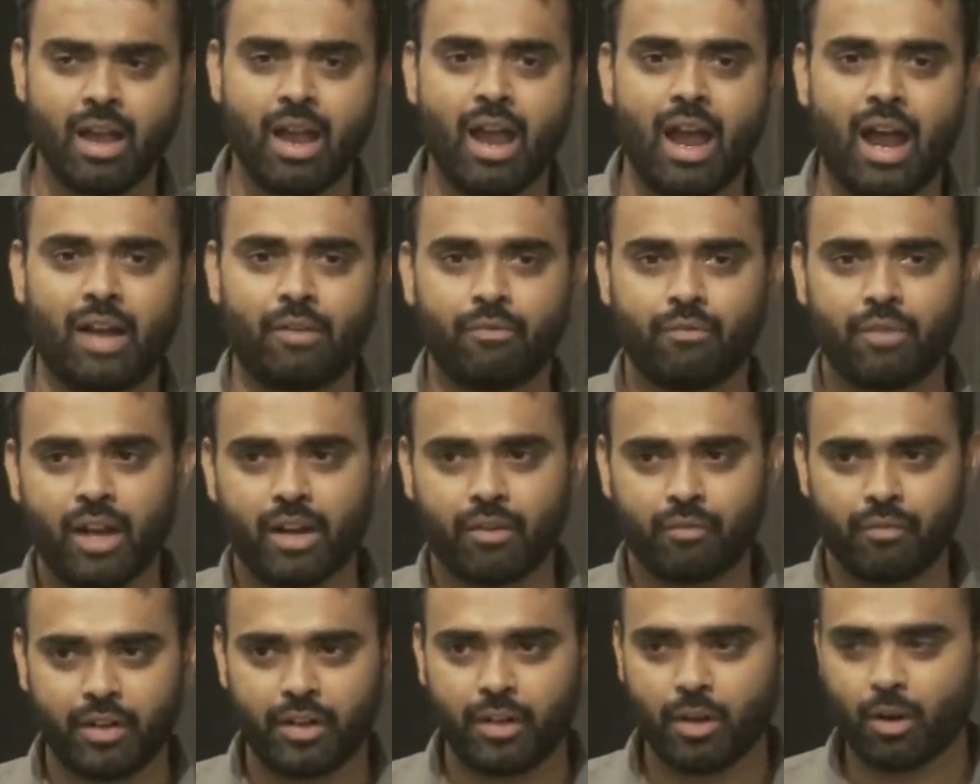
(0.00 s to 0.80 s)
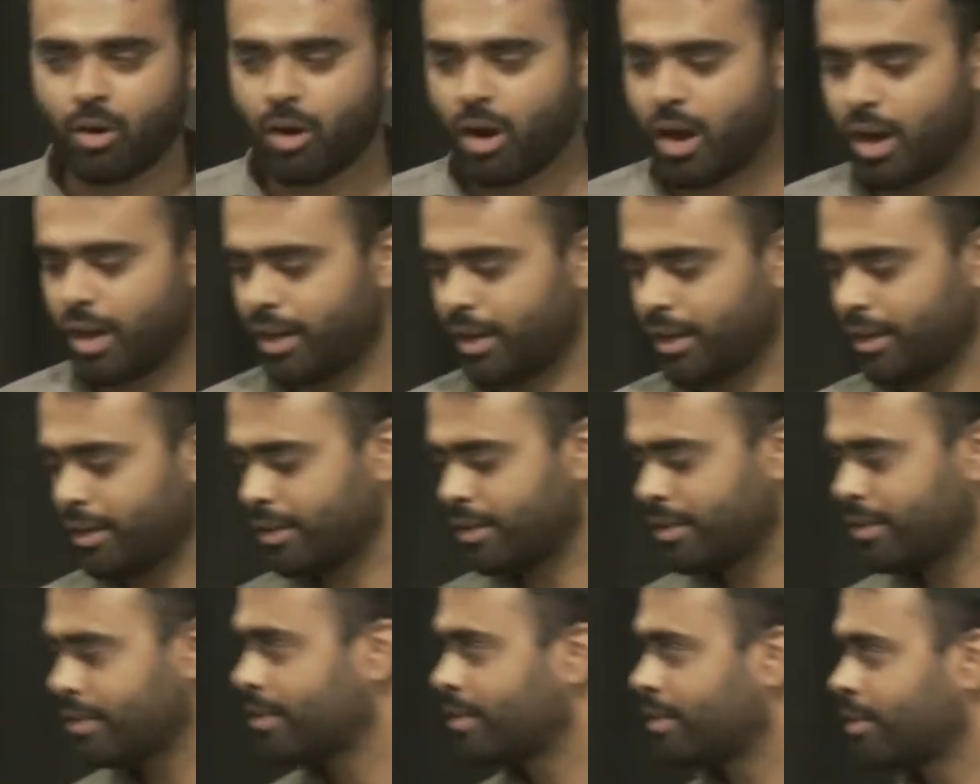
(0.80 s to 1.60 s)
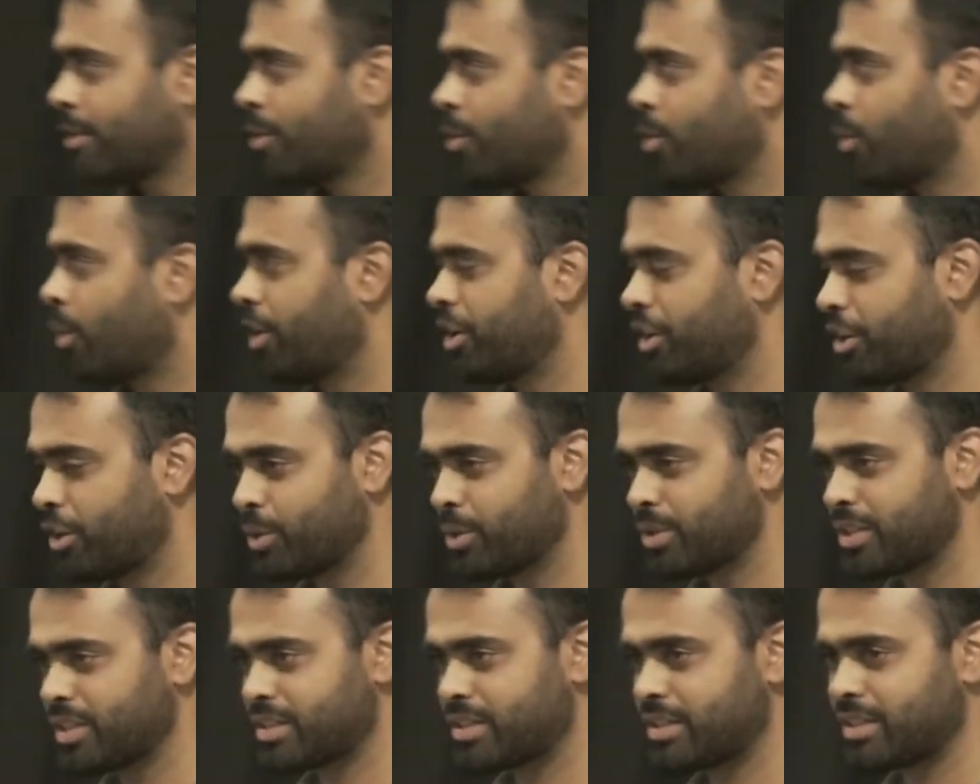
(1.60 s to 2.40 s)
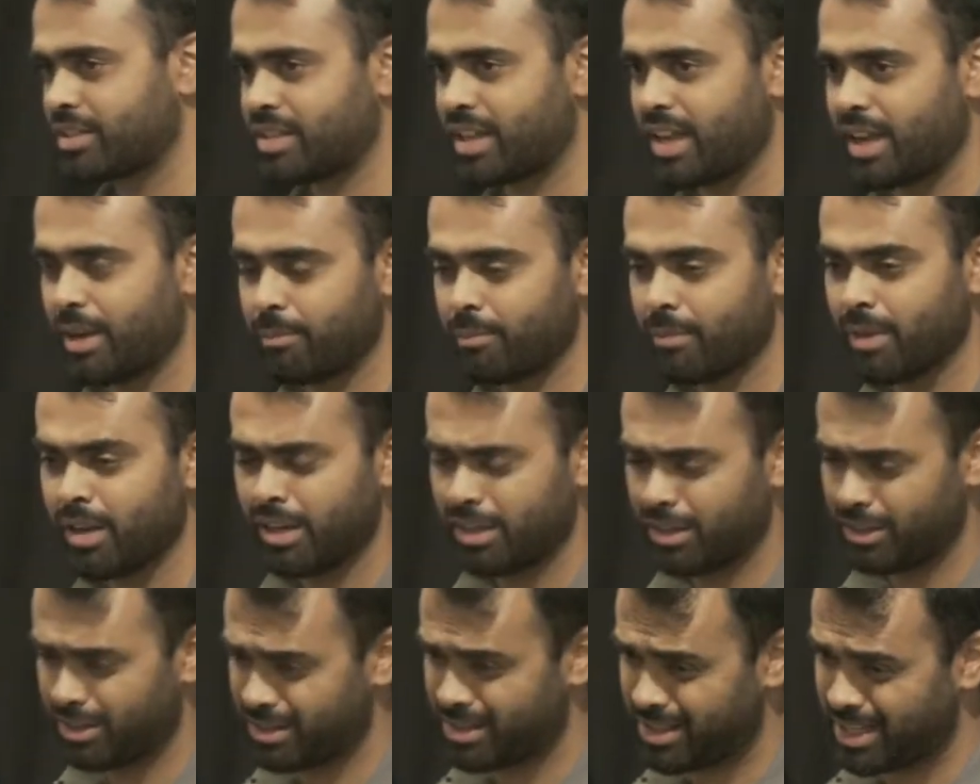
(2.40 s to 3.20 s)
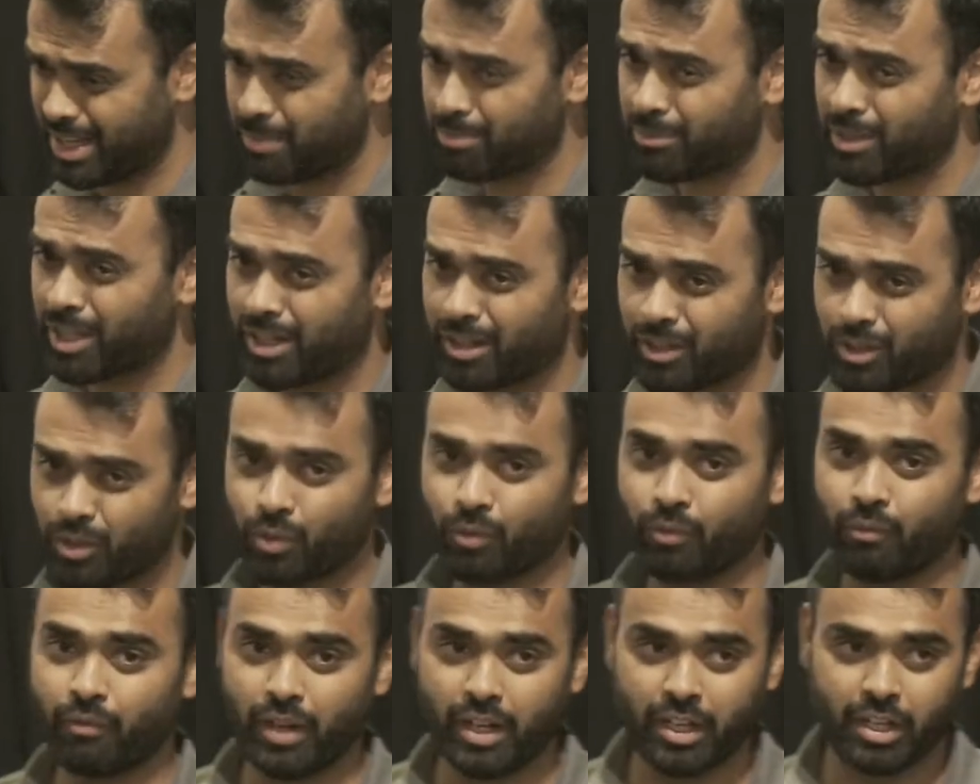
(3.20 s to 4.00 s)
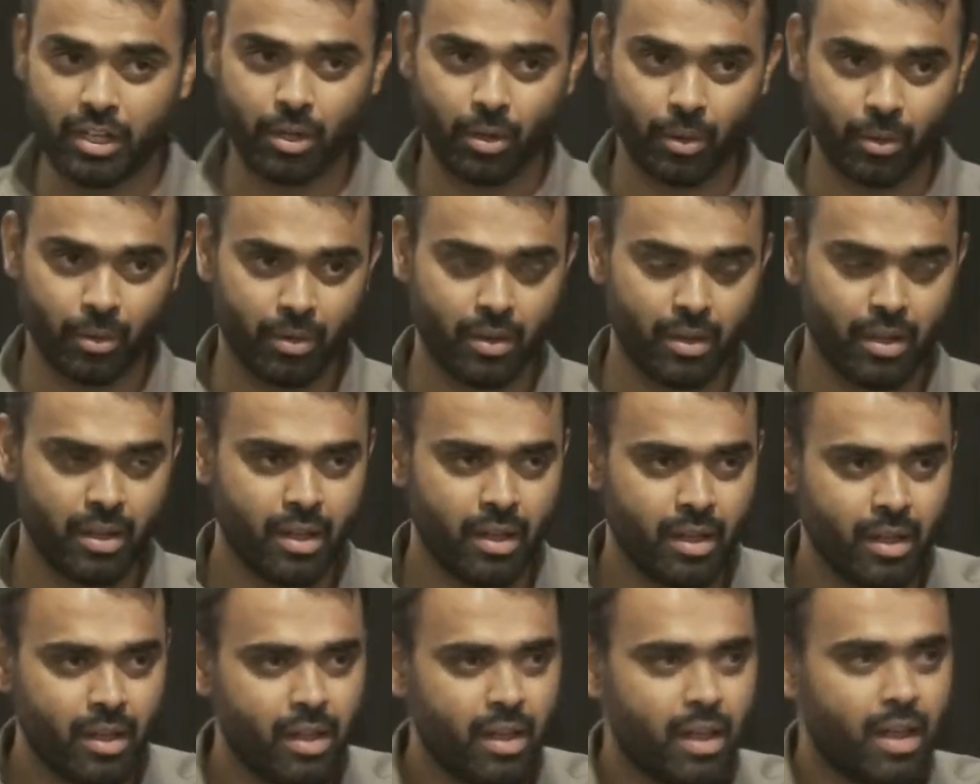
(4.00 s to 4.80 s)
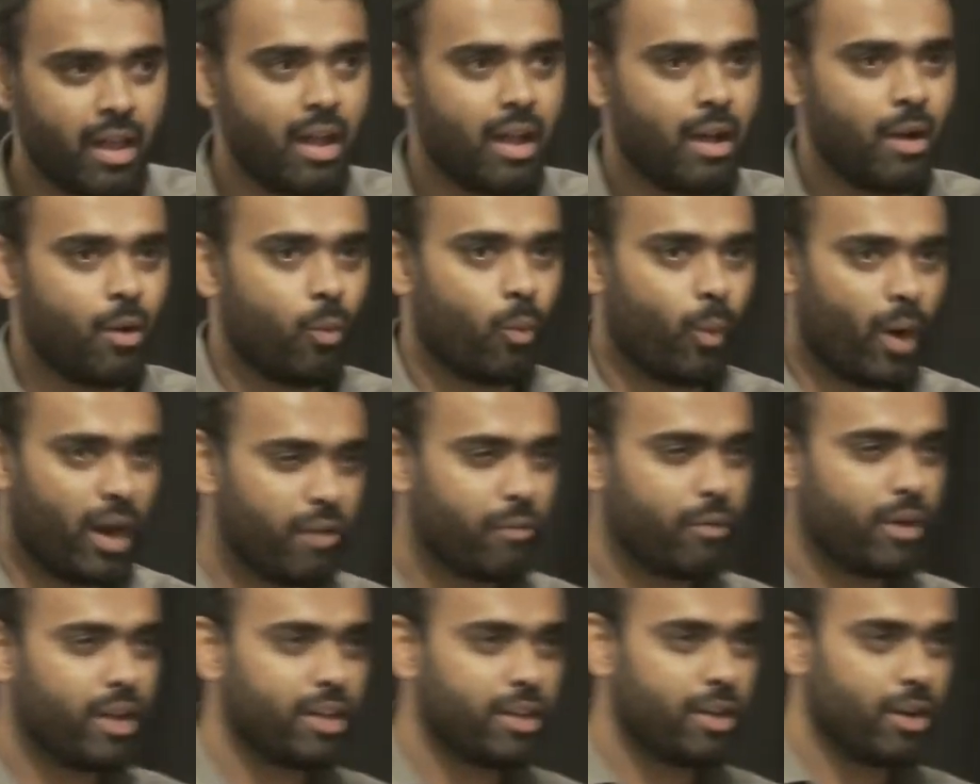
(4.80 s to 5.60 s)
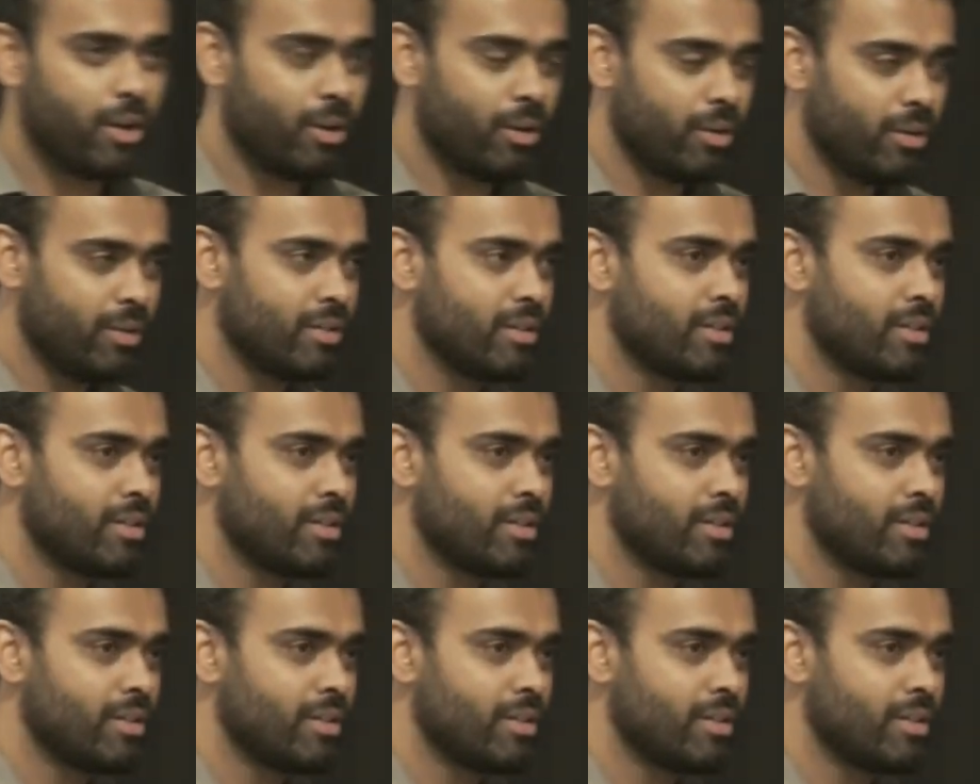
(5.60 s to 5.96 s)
And we at Videocoin want to do this the same thing to video. Why video?